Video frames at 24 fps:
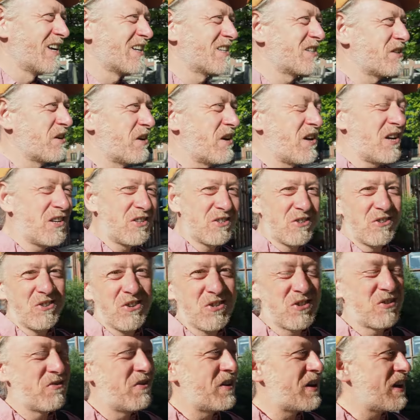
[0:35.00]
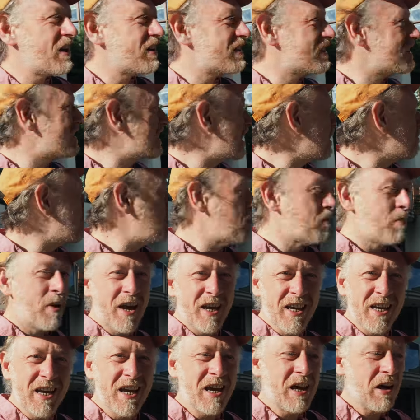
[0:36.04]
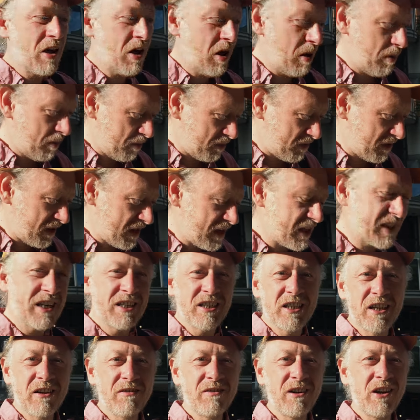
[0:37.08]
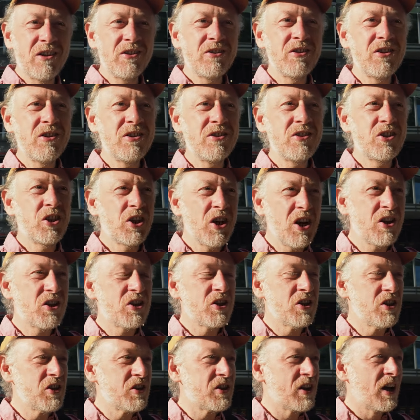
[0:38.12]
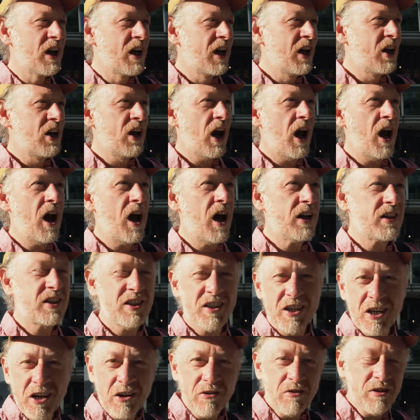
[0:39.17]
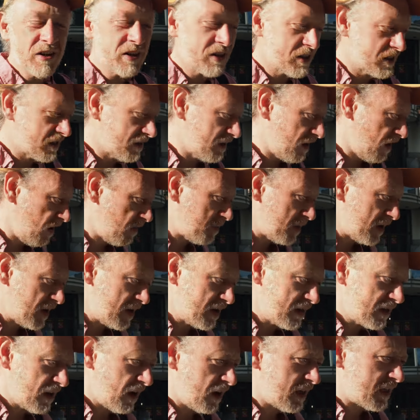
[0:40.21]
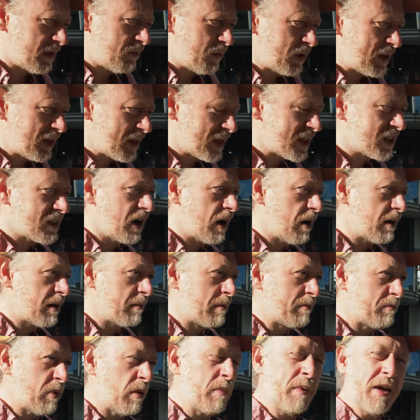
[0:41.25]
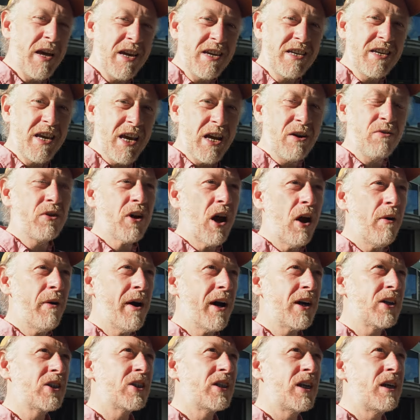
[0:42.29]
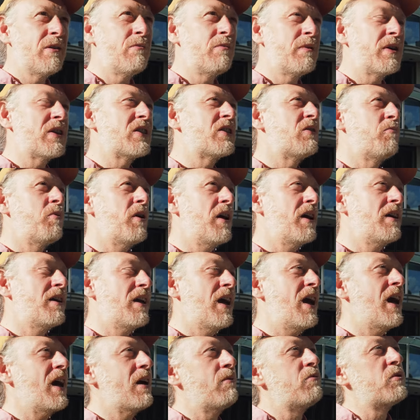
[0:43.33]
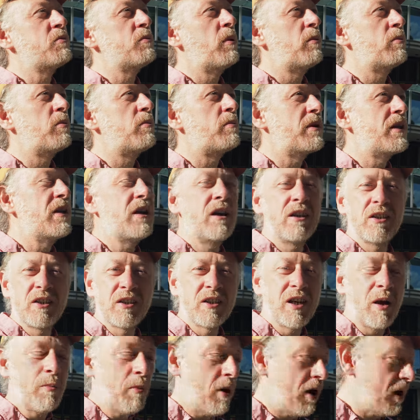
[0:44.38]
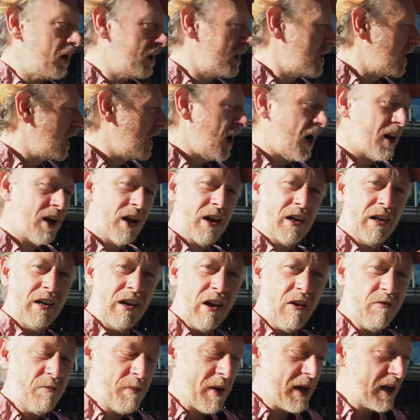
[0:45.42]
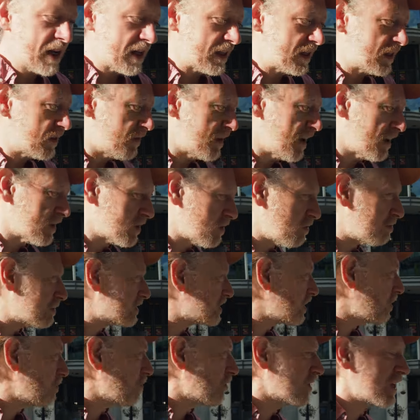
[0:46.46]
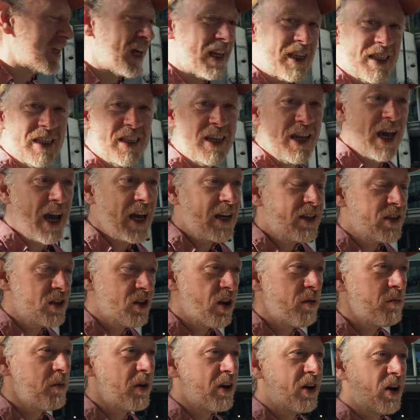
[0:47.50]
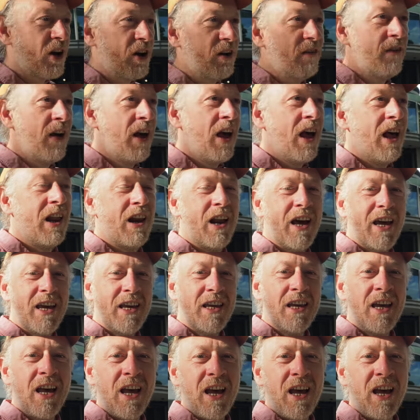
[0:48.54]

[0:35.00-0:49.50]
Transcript: to introduce the video, today we're picking up the City of London Churches series that I've been, when did I start? Probably a year ago actually, it must have been, yeah, it was probably last summer, and I love making these videos. I almost don't want to get to the end, so I'm going to kind of like